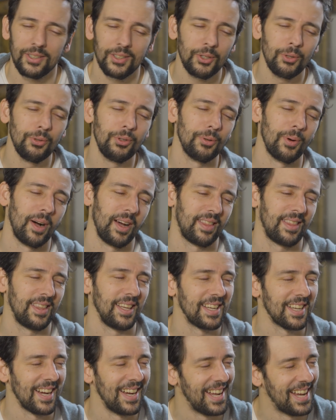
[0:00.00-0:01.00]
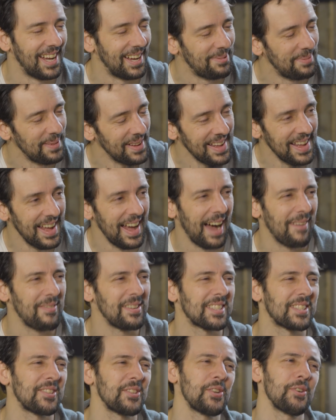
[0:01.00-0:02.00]
who do I think I am? I
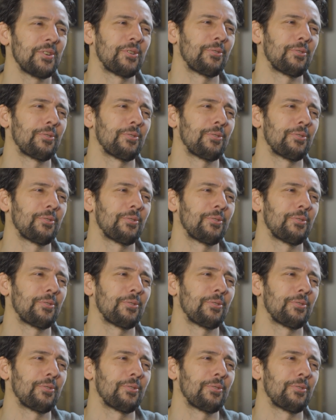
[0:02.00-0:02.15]
mean, it's such a